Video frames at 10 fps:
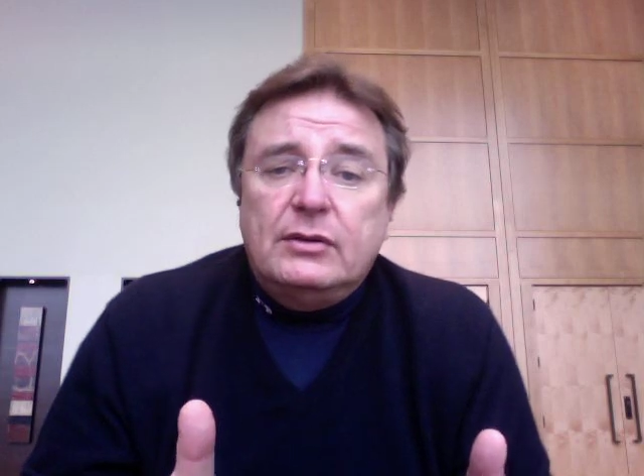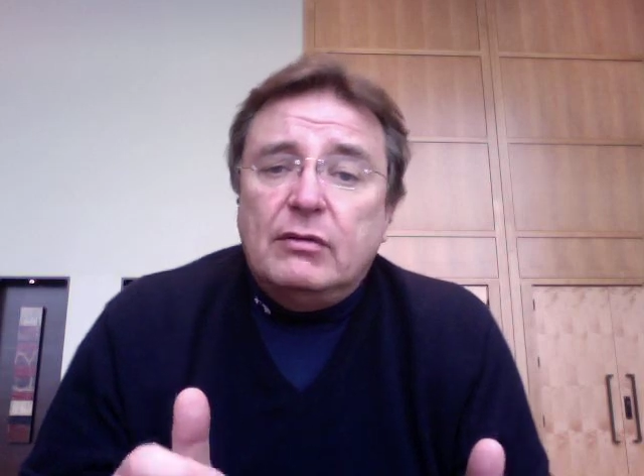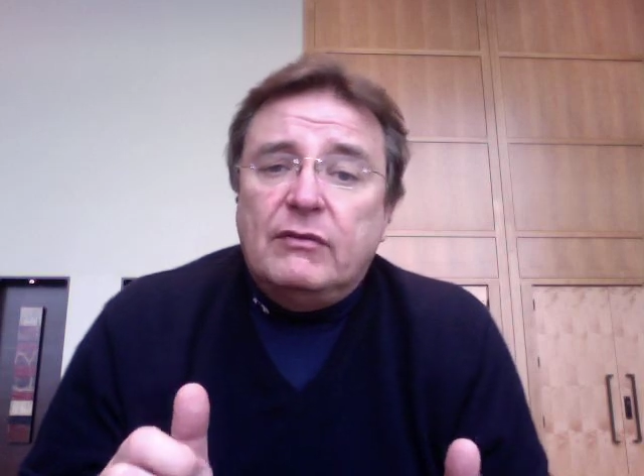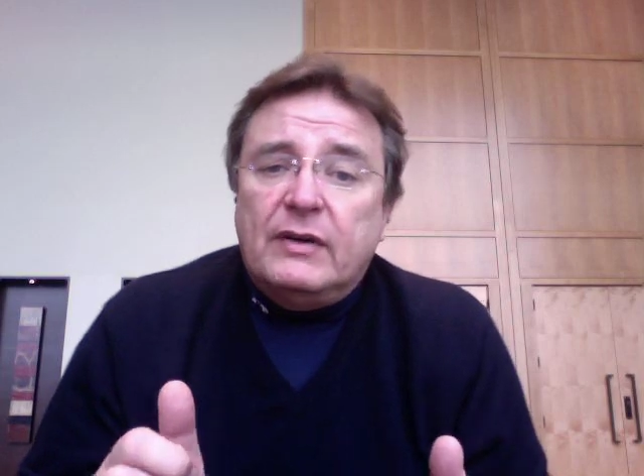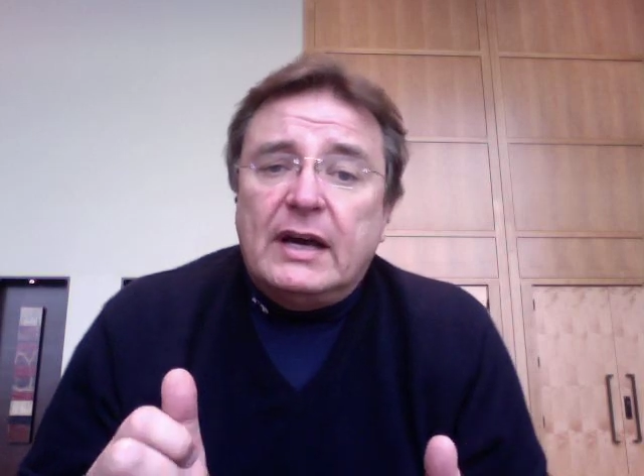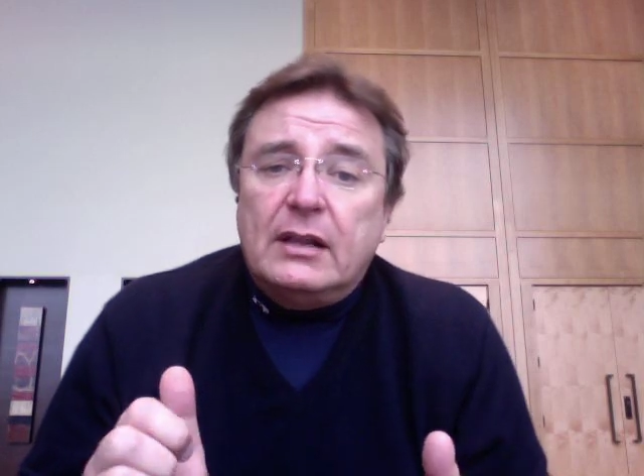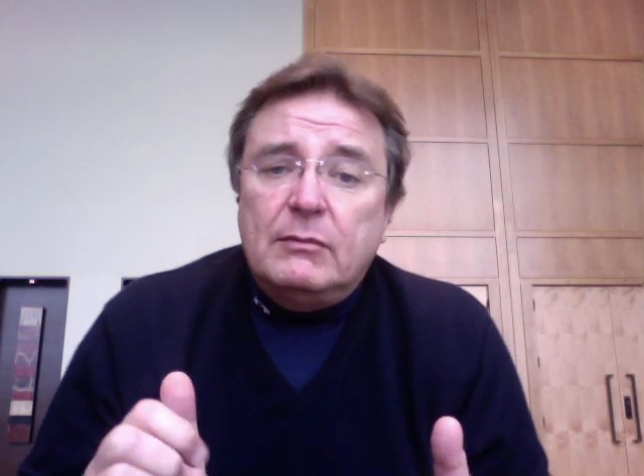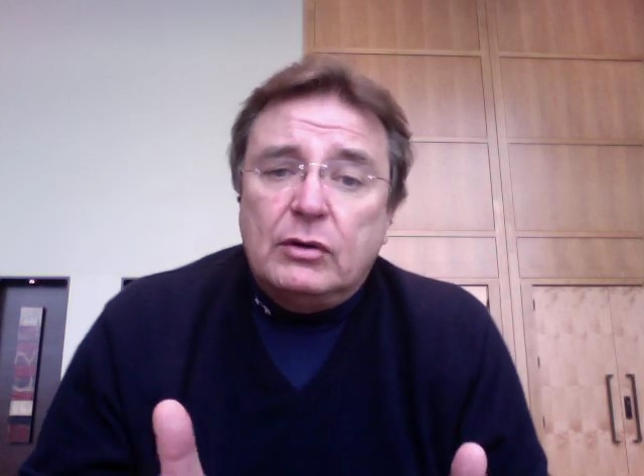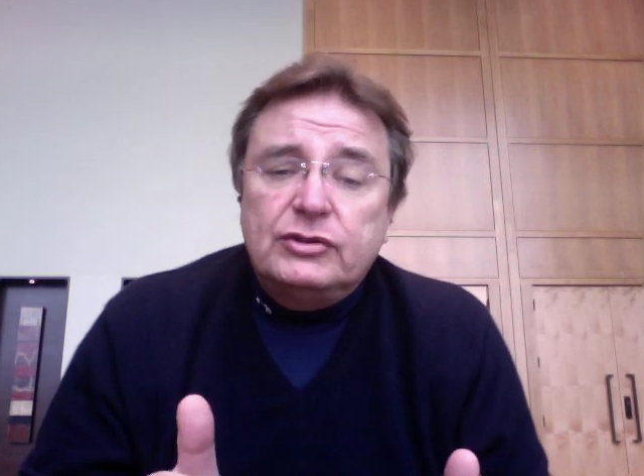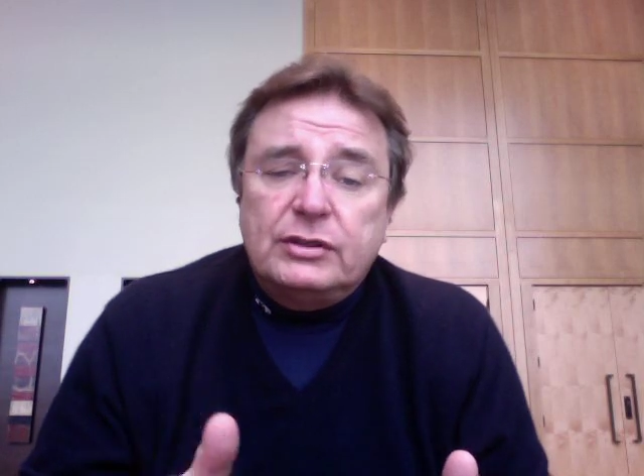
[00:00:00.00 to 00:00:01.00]
go file a
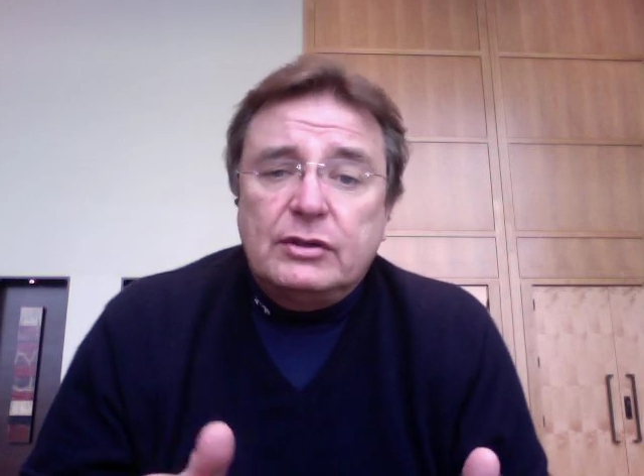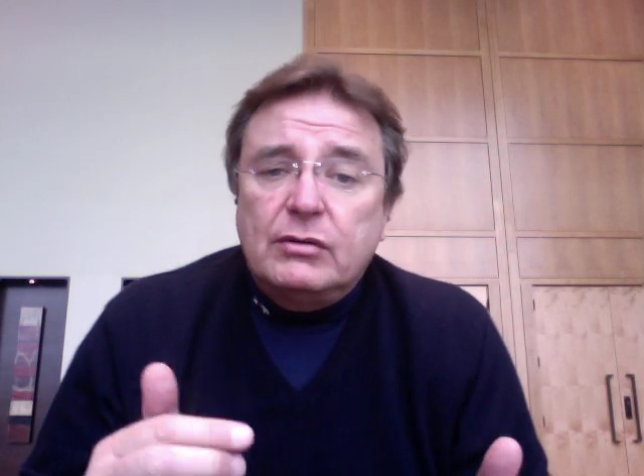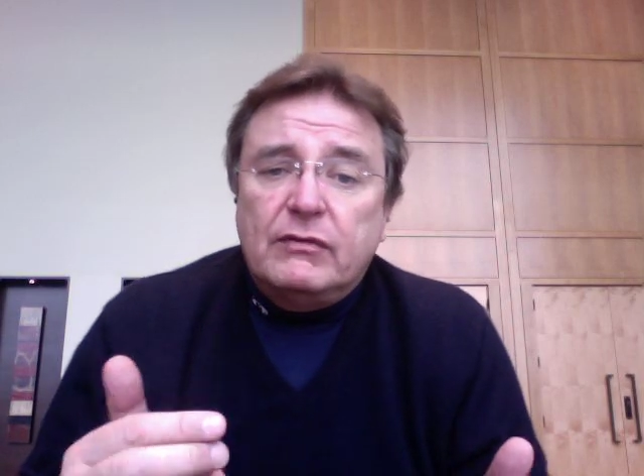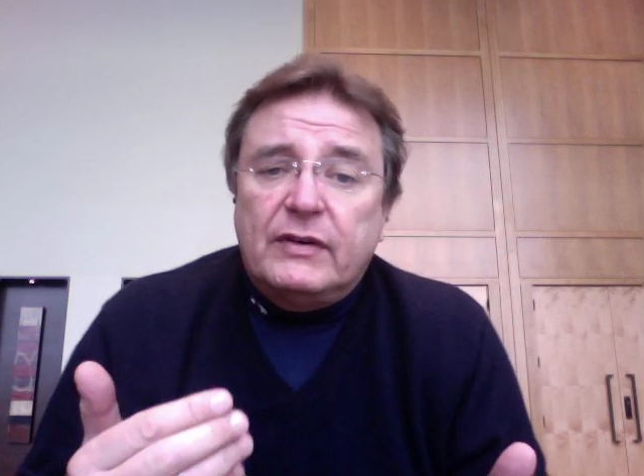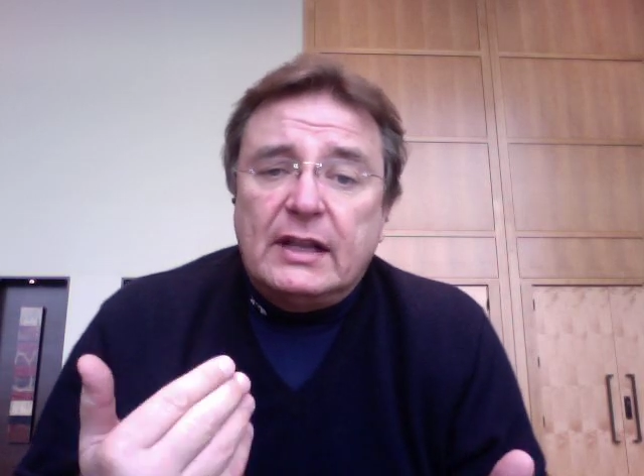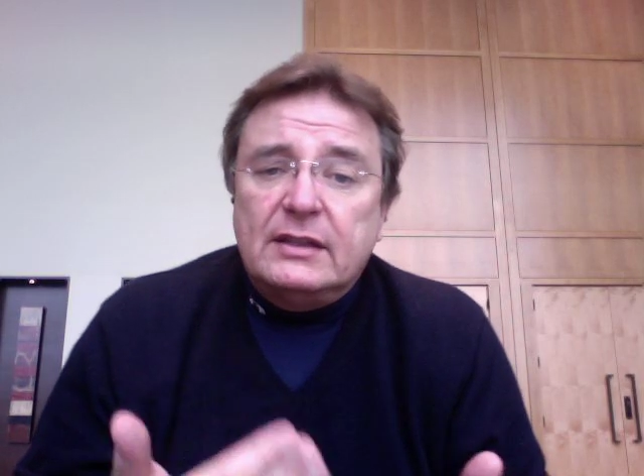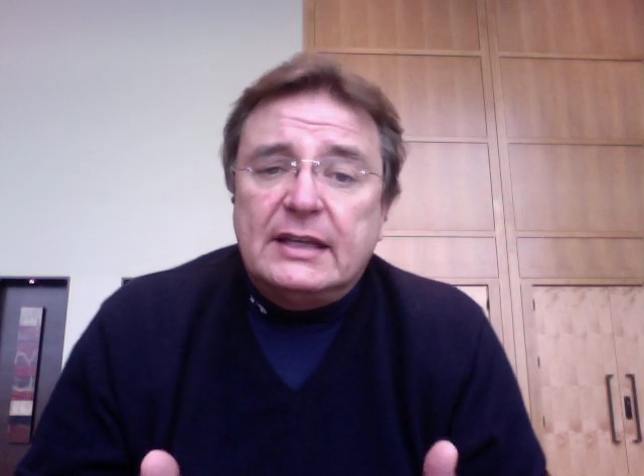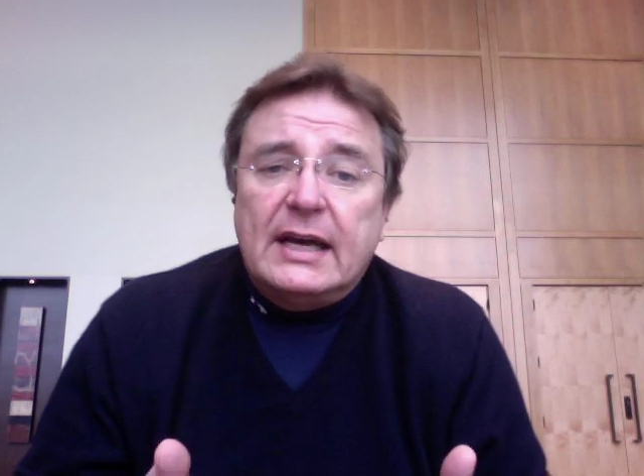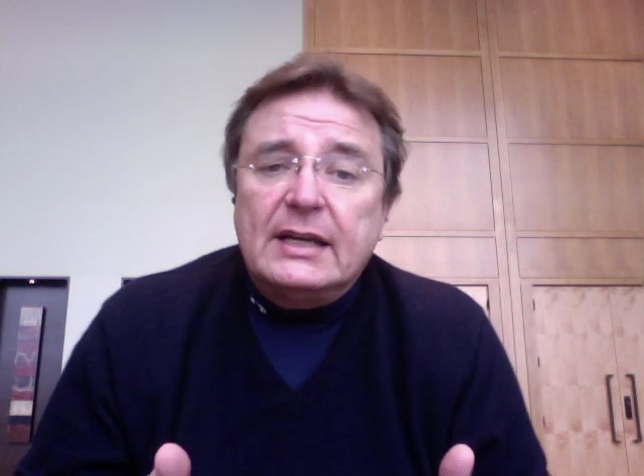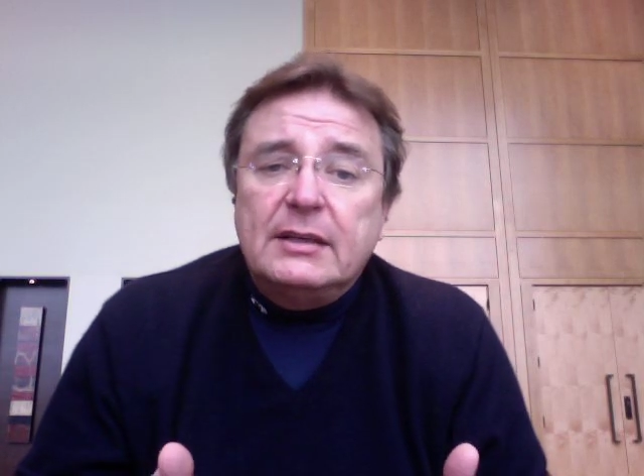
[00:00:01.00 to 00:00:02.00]
motion or go file a
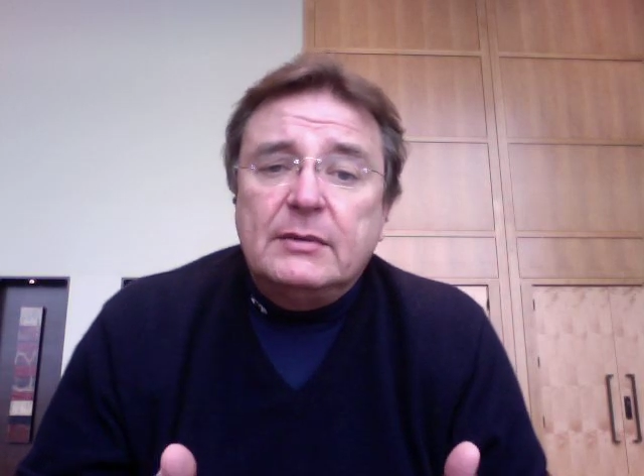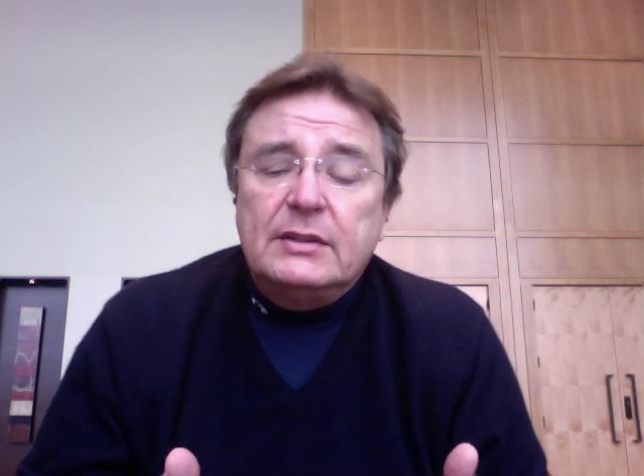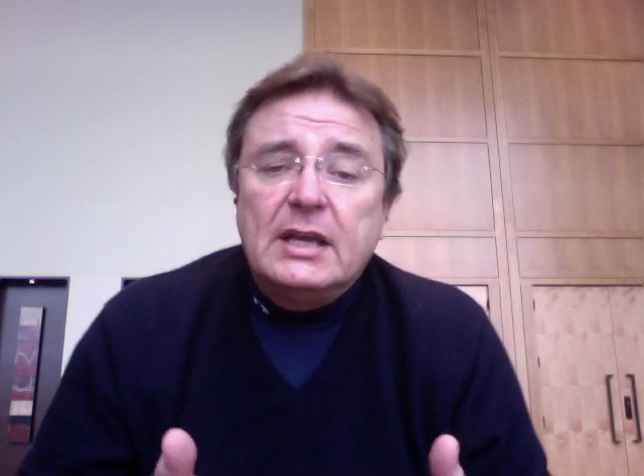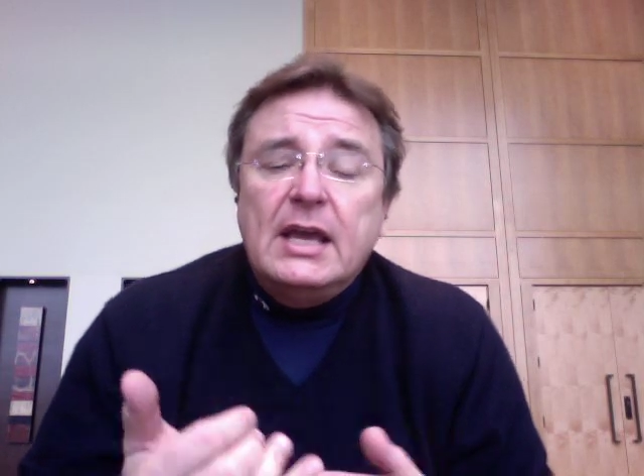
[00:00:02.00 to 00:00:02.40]
document,